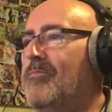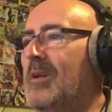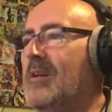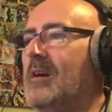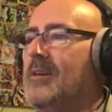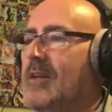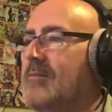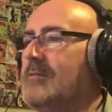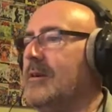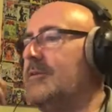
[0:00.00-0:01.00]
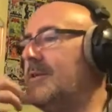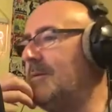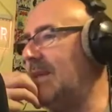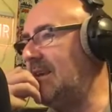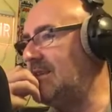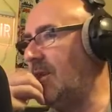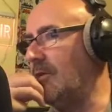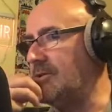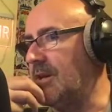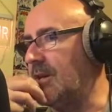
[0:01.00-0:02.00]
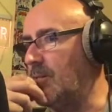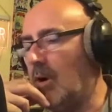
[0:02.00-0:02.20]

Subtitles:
But I don't agree with his logic.